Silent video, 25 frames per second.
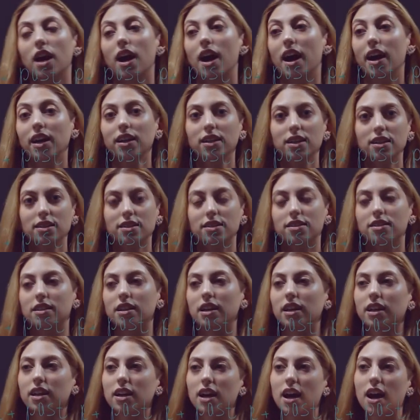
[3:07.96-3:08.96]
I can
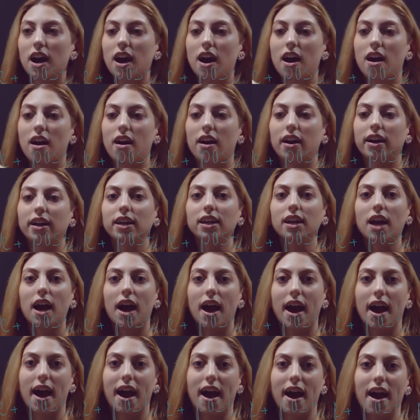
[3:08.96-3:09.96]
say I
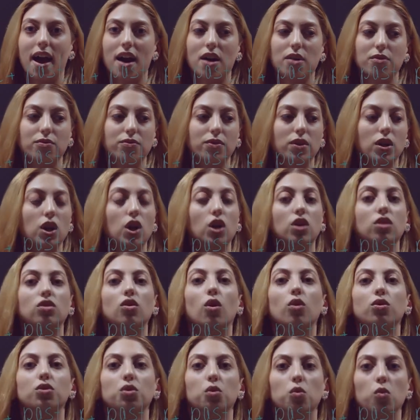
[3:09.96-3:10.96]
have
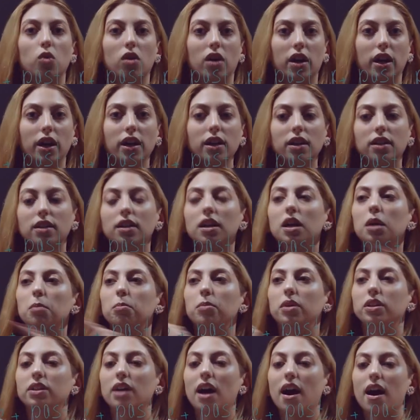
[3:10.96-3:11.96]
not work,
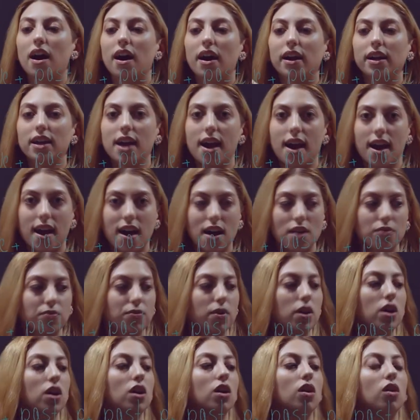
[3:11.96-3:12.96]
but I
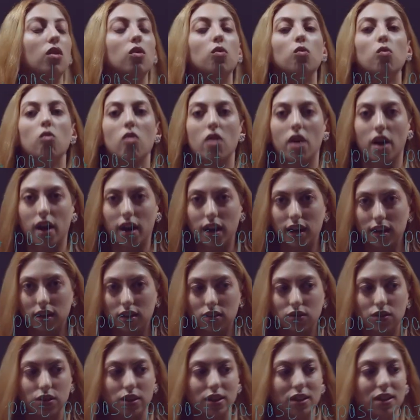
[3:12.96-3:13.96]
have
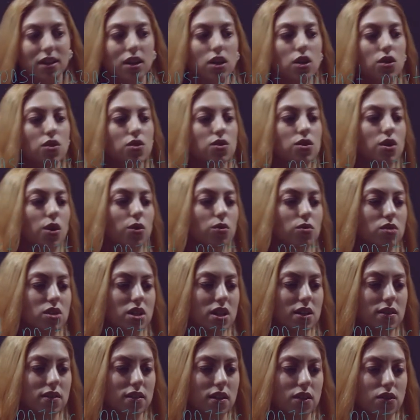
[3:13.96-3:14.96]
worked. So
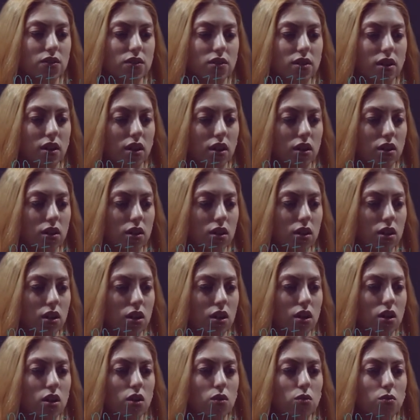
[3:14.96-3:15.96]
this is the
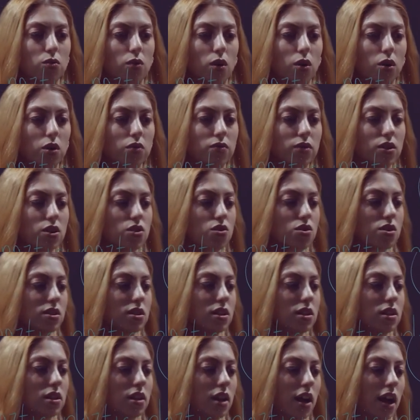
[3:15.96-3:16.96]
wrong
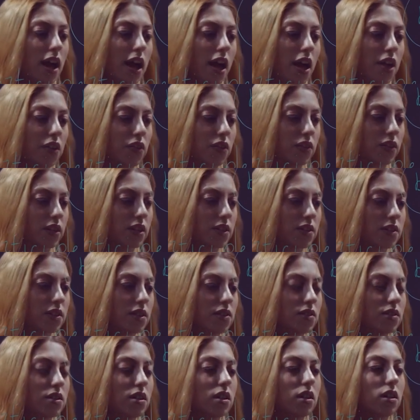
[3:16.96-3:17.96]
version and this
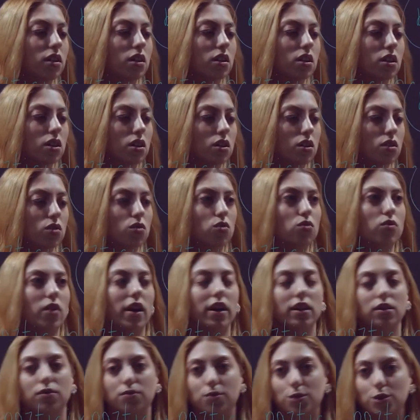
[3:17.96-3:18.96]
is the
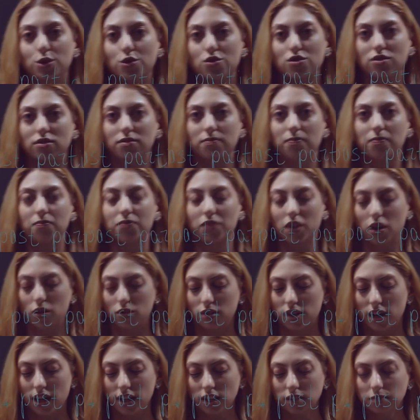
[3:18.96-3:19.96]
right version.
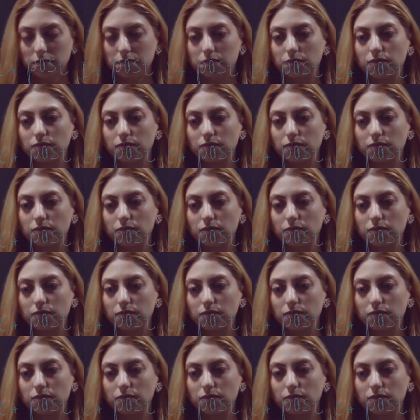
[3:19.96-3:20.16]
Okay,